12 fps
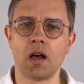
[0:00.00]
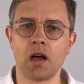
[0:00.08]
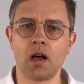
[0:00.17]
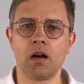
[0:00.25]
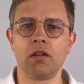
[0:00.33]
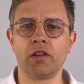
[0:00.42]

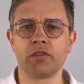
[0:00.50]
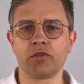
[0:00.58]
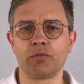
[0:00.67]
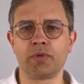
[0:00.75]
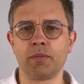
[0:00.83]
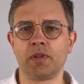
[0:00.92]
How long do
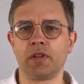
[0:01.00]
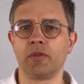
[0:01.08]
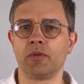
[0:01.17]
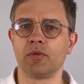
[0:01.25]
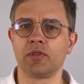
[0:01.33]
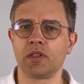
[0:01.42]
people
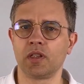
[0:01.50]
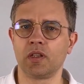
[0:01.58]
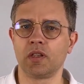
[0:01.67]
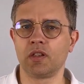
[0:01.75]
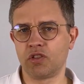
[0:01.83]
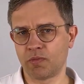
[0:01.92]
use
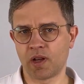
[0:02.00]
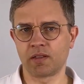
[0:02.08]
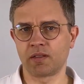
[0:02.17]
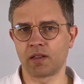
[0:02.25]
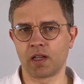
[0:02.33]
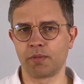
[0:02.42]
each
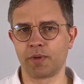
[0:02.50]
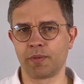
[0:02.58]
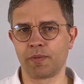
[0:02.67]
mask type?